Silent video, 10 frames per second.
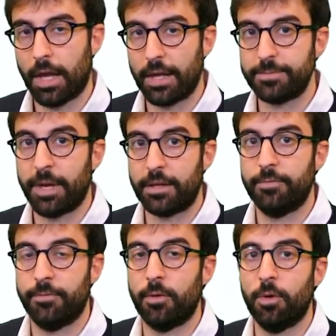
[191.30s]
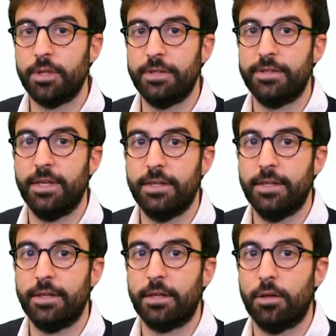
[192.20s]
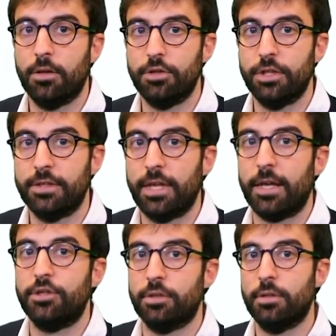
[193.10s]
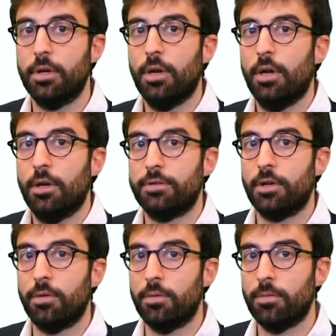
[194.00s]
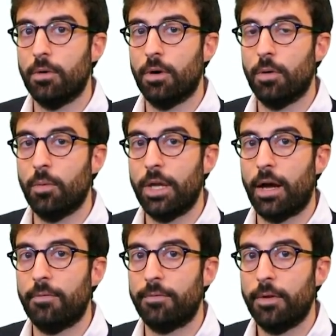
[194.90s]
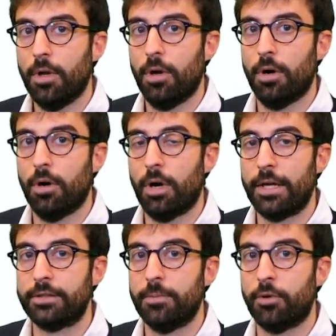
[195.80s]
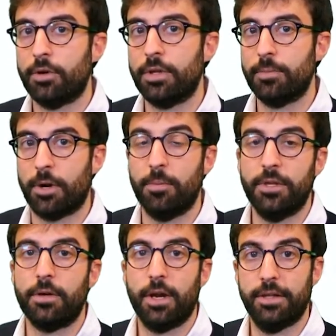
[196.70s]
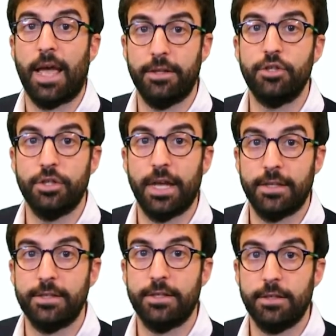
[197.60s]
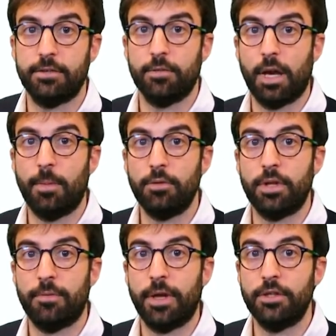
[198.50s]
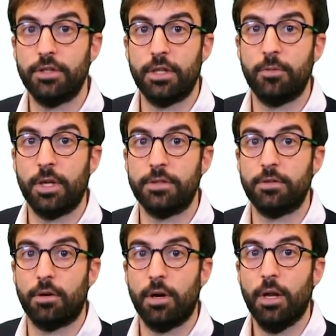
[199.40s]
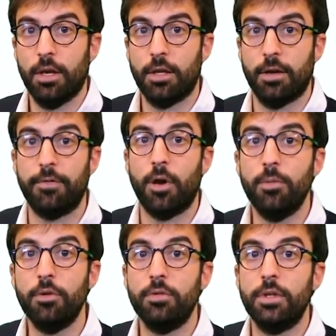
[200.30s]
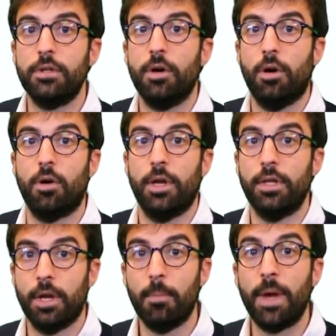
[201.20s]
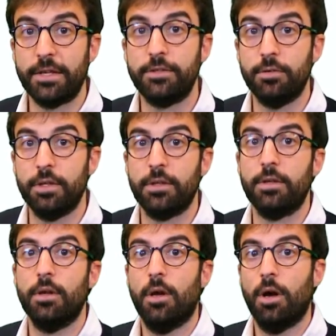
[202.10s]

aspect for what is the technology selection. So we have as an important parameter energy density, so the amount of energy that we can store in a volume unit or in a mass unit.